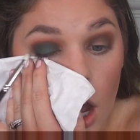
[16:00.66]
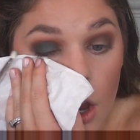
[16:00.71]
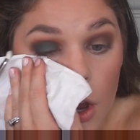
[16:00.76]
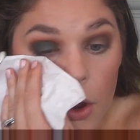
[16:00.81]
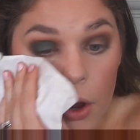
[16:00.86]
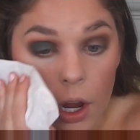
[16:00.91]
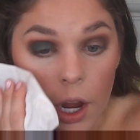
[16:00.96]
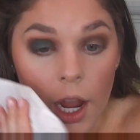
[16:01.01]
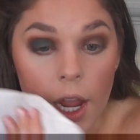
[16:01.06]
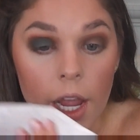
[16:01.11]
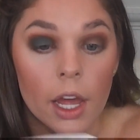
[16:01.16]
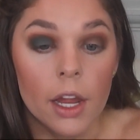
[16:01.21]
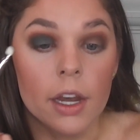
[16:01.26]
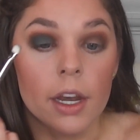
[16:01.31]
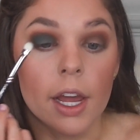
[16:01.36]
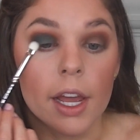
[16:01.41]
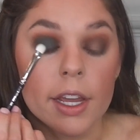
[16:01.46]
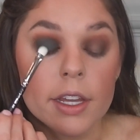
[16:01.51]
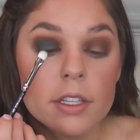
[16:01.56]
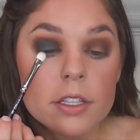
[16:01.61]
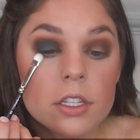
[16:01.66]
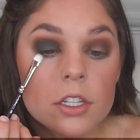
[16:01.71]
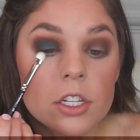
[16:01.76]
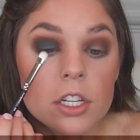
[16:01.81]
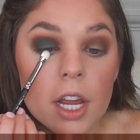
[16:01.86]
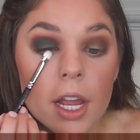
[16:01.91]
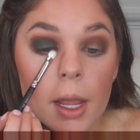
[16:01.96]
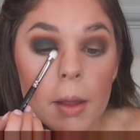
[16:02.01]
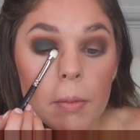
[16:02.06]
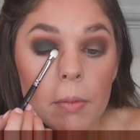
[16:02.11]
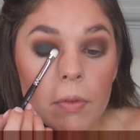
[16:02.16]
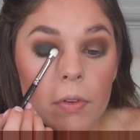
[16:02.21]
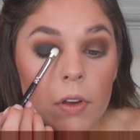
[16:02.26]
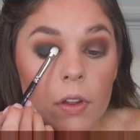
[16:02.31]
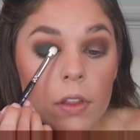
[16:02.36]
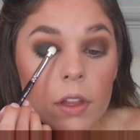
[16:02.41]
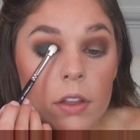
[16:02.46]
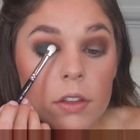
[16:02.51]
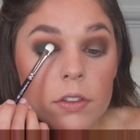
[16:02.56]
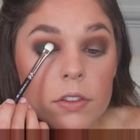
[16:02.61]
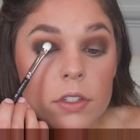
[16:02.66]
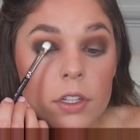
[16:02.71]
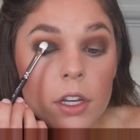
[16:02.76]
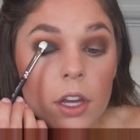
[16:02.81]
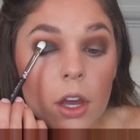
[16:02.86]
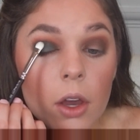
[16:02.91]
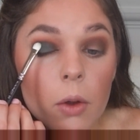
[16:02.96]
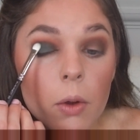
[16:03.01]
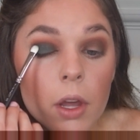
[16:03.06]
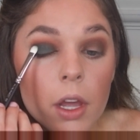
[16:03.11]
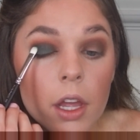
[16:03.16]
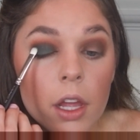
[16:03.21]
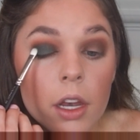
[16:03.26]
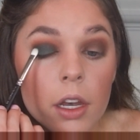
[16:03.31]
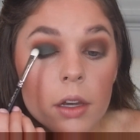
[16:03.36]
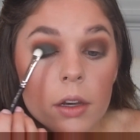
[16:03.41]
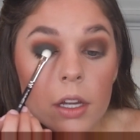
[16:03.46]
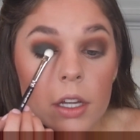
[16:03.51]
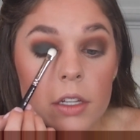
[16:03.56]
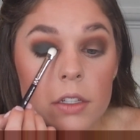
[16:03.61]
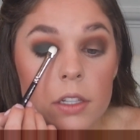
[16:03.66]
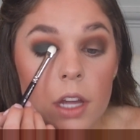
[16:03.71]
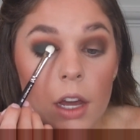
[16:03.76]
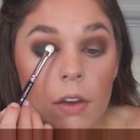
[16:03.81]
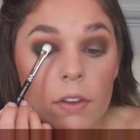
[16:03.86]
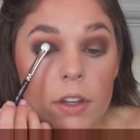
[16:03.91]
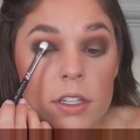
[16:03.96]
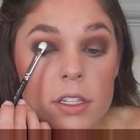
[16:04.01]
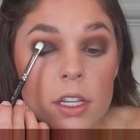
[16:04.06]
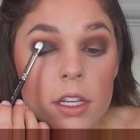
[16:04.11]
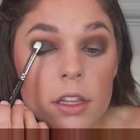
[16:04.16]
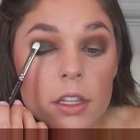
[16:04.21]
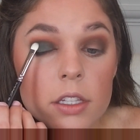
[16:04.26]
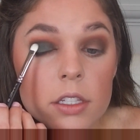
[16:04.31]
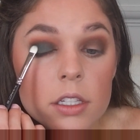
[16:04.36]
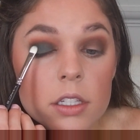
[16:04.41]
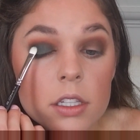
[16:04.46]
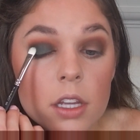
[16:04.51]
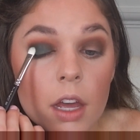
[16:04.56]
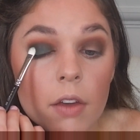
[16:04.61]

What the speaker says: create a nice shape for this to go in, because obviously this is